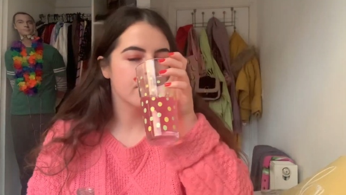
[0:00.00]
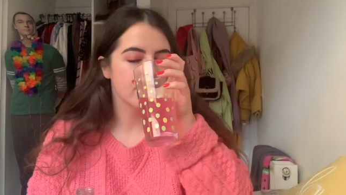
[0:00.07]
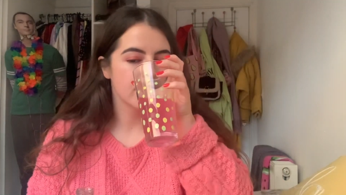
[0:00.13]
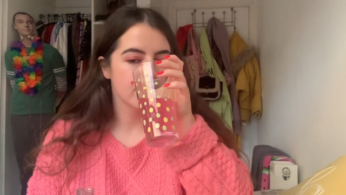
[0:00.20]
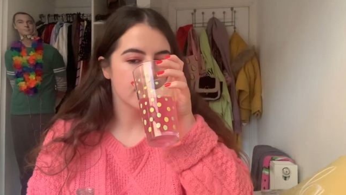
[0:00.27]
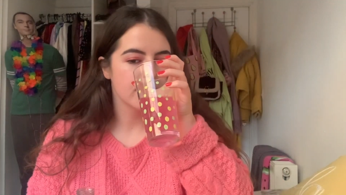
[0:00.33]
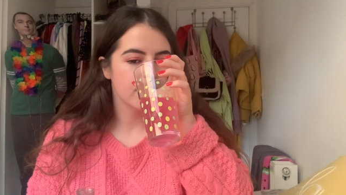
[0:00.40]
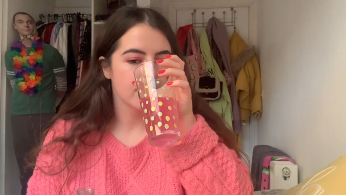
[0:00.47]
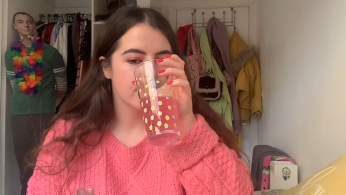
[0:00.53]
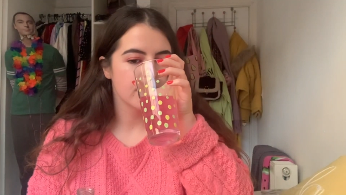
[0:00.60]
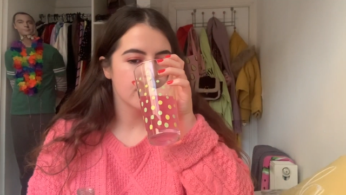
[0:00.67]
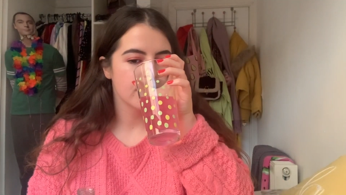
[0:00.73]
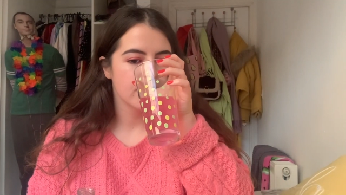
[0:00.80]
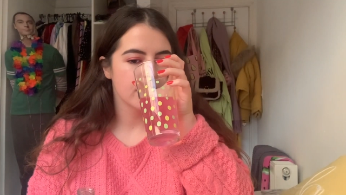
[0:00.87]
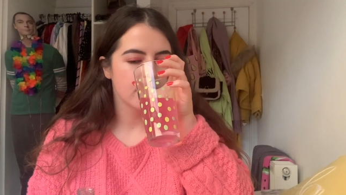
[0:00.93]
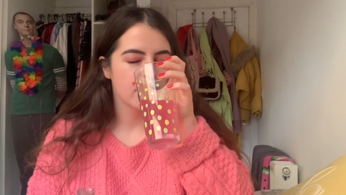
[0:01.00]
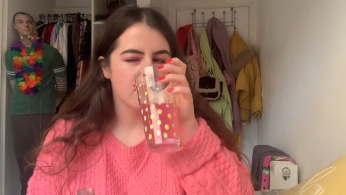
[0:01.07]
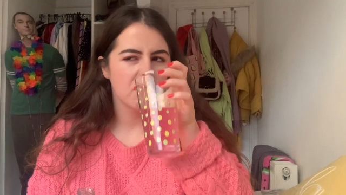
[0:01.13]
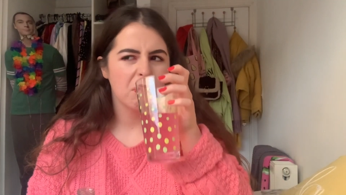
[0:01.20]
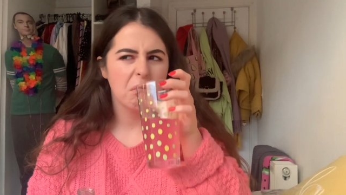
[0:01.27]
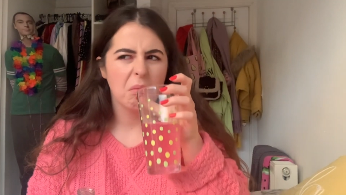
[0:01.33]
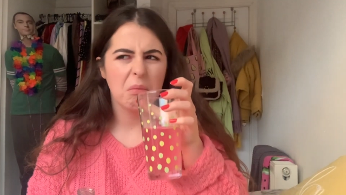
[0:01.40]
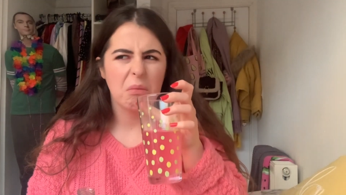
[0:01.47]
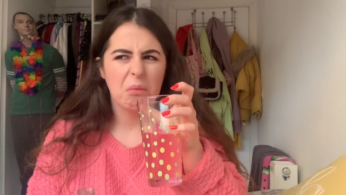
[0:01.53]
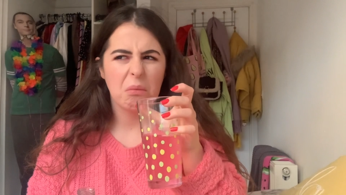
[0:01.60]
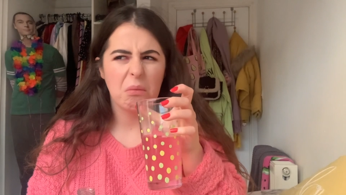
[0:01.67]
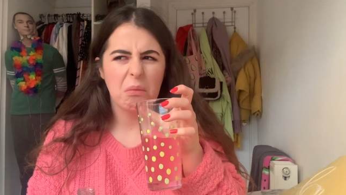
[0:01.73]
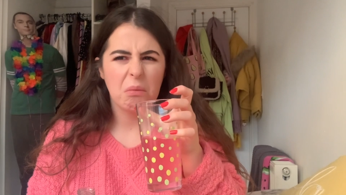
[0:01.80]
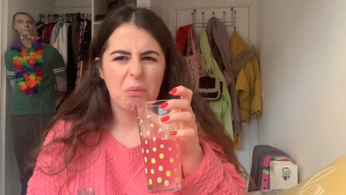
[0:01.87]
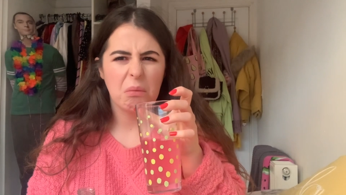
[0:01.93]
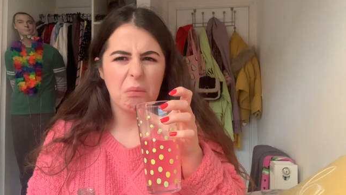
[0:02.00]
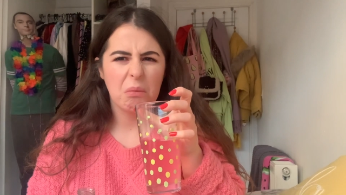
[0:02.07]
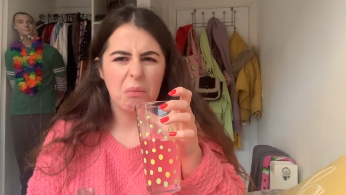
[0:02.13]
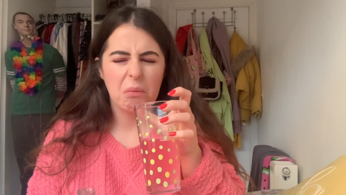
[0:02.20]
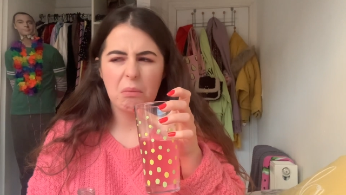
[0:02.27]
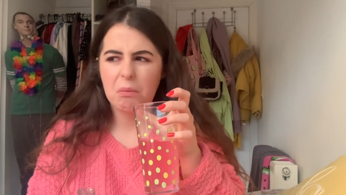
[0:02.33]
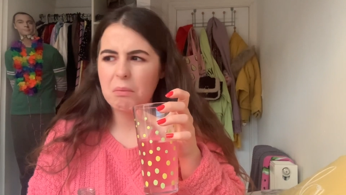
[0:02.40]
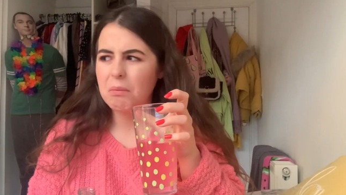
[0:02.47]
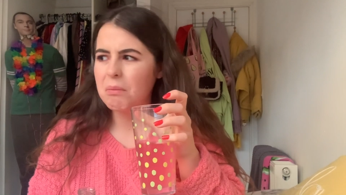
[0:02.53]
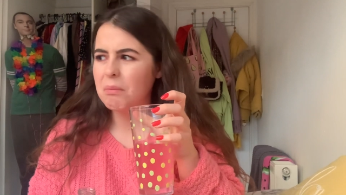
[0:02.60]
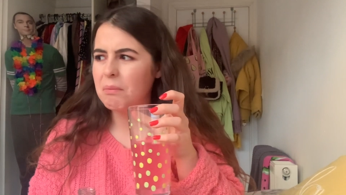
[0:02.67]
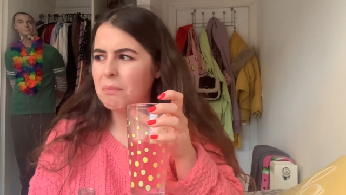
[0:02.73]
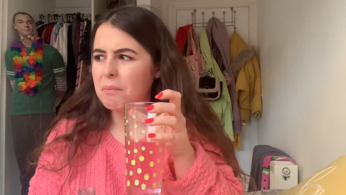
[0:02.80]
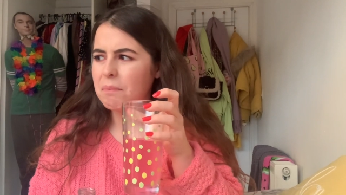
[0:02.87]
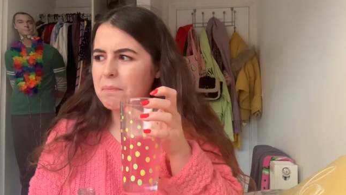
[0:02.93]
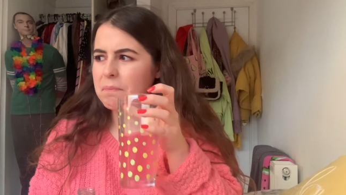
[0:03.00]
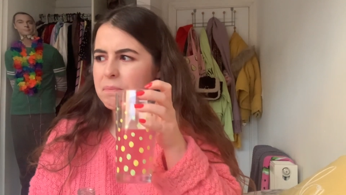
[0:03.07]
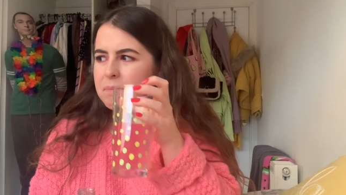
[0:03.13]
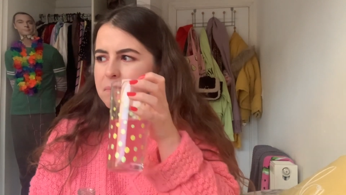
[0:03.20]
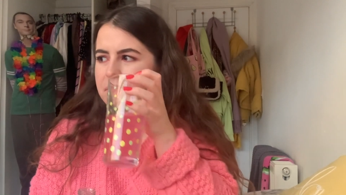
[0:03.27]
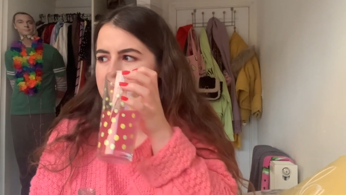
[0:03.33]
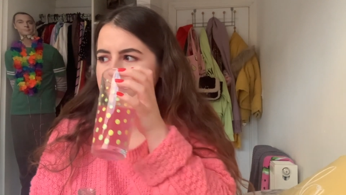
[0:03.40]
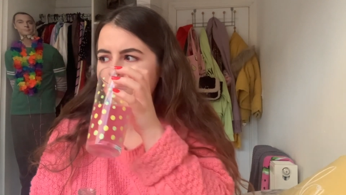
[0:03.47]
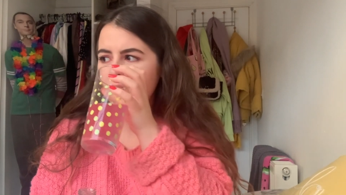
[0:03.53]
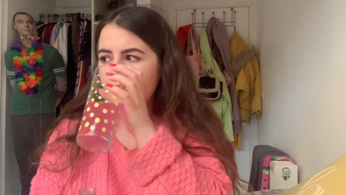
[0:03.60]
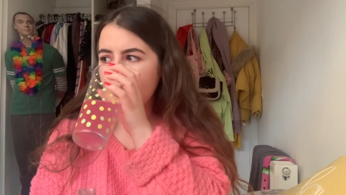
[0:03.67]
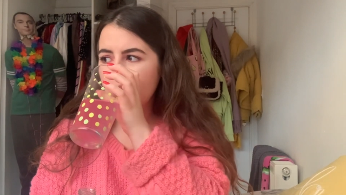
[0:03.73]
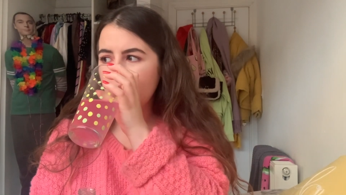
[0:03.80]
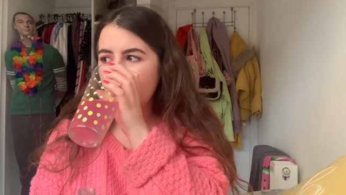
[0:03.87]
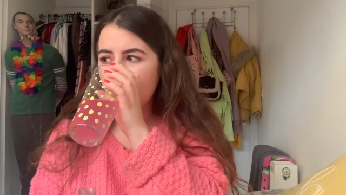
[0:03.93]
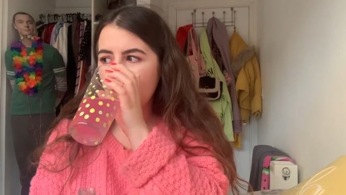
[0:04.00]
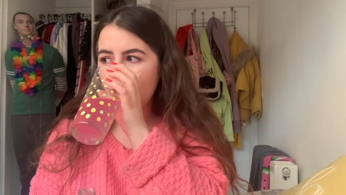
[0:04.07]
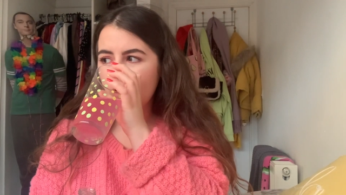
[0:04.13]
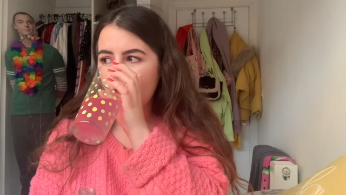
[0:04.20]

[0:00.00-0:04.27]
Nothing is said.